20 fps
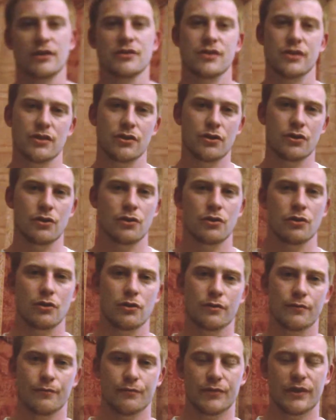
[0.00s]
secure
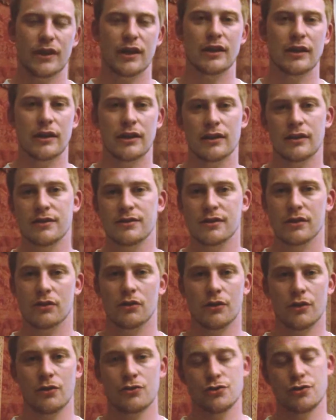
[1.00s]
and in its
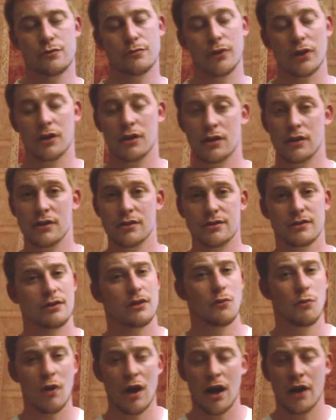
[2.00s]
enclosure because
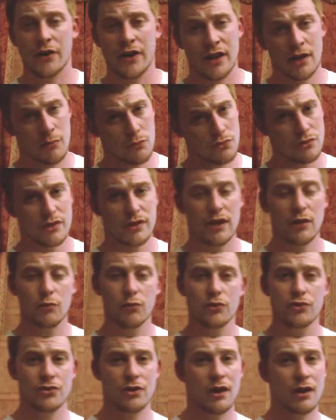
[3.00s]
they're wild animals and they
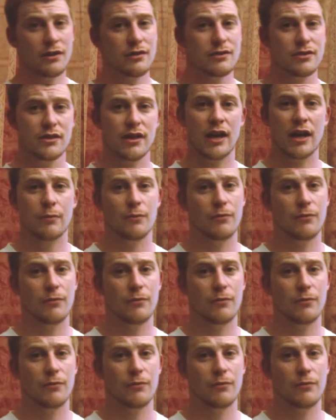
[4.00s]
will try to escape.